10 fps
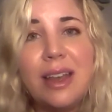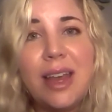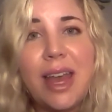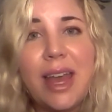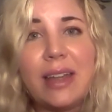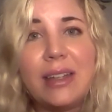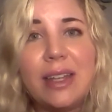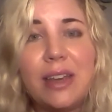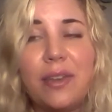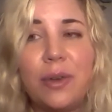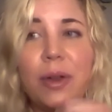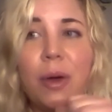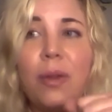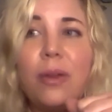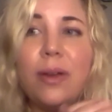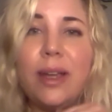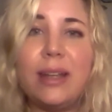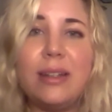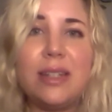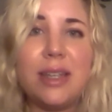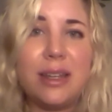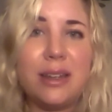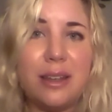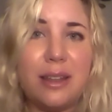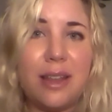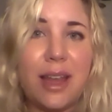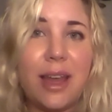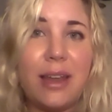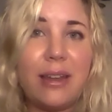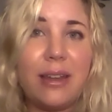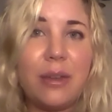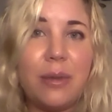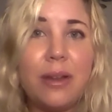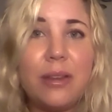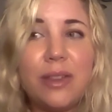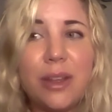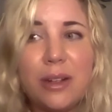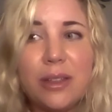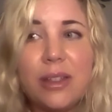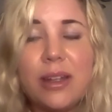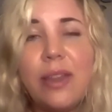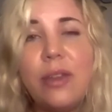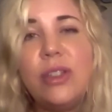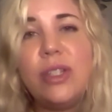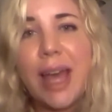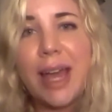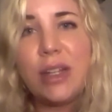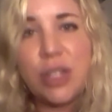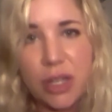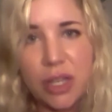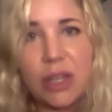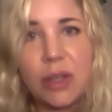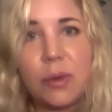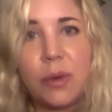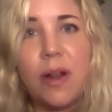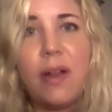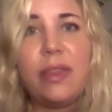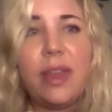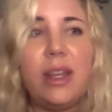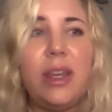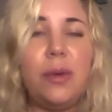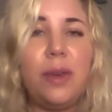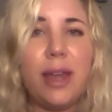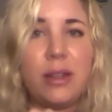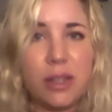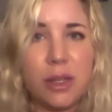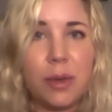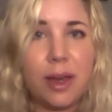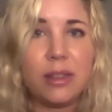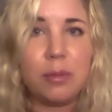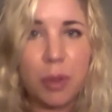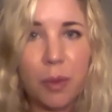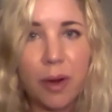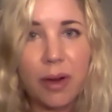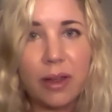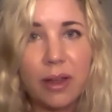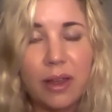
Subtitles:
And if you're goal-oriented, then, well, there's another side to you that you get to explore.